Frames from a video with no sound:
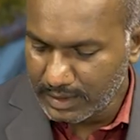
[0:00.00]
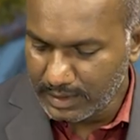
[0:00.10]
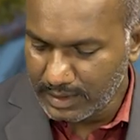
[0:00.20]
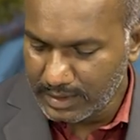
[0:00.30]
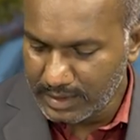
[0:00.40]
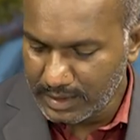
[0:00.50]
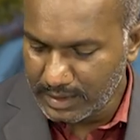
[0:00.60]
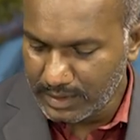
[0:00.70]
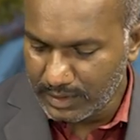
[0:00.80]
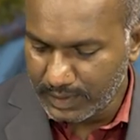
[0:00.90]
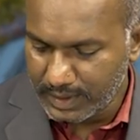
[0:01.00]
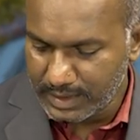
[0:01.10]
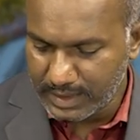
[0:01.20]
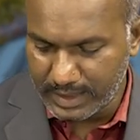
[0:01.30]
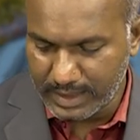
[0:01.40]
This is your
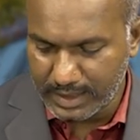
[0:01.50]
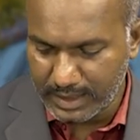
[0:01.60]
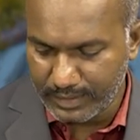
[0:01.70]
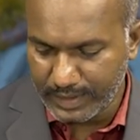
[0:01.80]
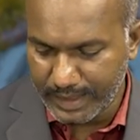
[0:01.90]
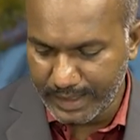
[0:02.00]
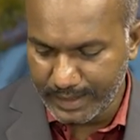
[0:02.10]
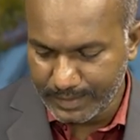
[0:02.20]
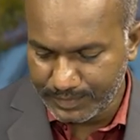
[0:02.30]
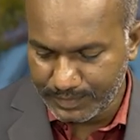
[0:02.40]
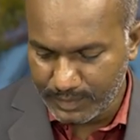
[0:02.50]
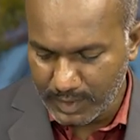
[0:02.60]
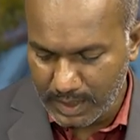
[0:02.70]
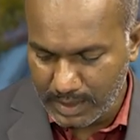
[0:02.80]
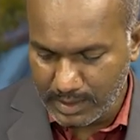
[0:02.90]
secondary winding.
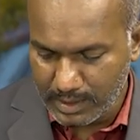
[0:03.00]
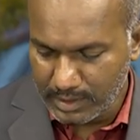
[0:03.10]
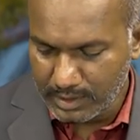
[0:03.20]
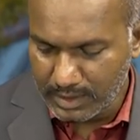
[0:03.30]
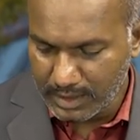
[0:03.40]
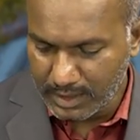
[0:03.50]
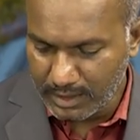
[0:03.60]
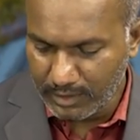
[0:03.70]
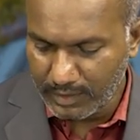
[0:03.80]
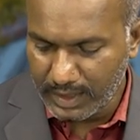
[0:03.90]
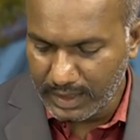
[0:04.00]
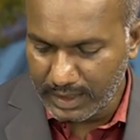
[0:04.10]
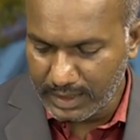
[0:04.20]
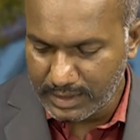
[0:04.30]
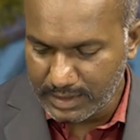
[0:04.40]
Secondary winding
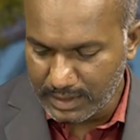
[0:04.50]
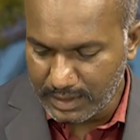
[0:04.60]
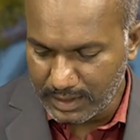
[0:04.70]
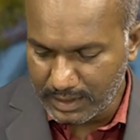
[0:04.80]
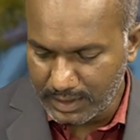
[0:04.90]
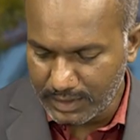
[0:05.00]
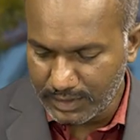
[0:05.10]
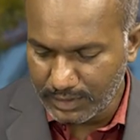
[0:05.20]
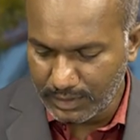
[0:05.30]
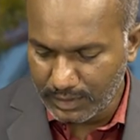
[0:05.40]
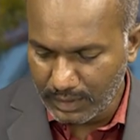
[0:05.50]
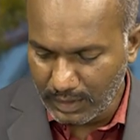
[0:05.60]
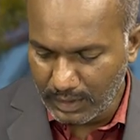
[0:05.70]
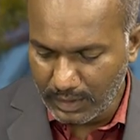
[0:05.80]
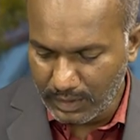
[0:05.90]
is connected to
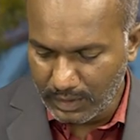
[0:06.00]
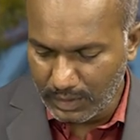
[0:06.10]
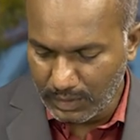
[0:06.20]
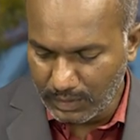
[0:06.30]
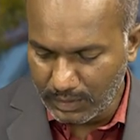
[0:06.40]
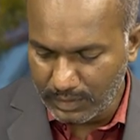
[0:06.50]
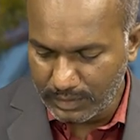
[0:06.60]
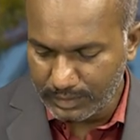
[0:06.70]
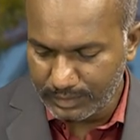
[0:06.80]
load.